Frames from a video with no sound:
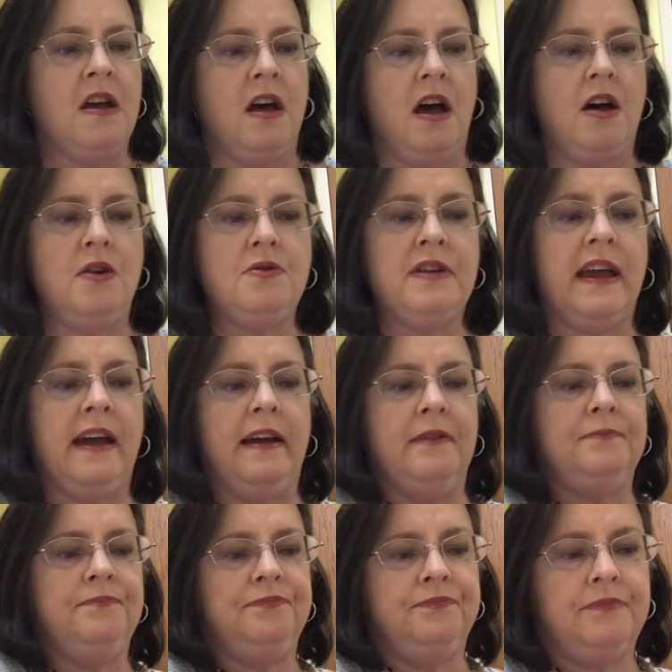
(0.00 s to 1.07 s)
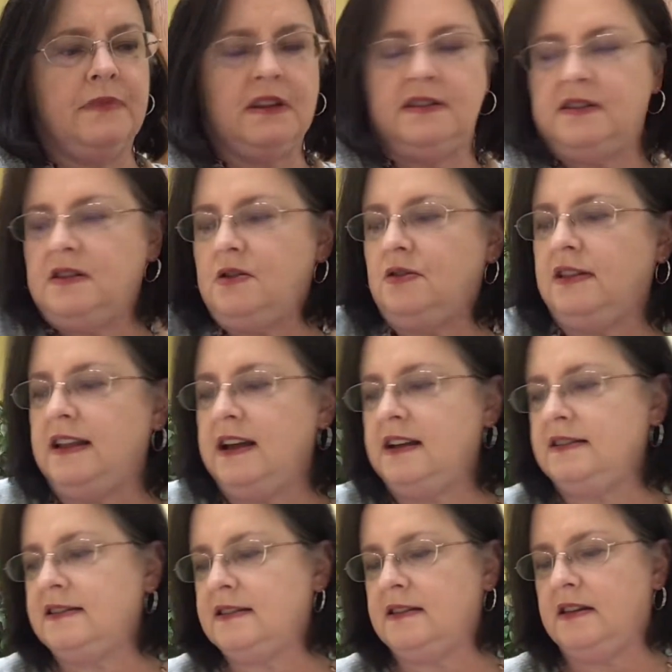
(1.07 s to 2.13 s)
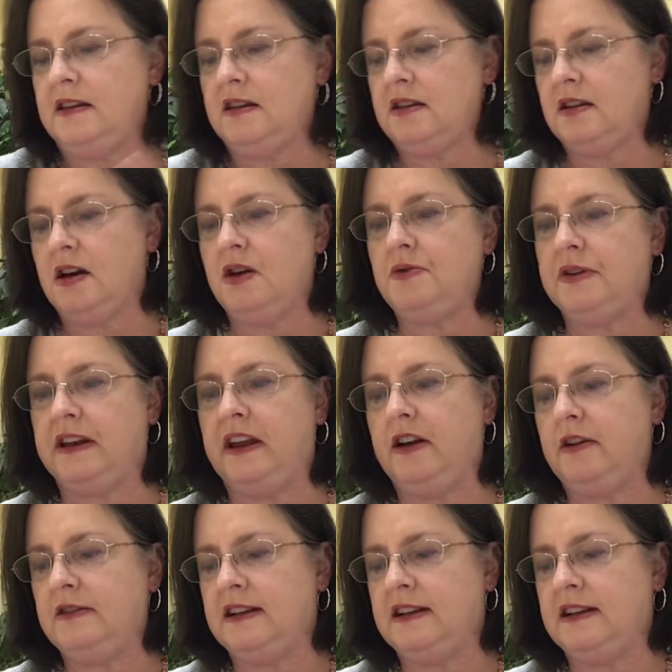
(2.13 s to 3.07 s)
Okay, so let's get going here.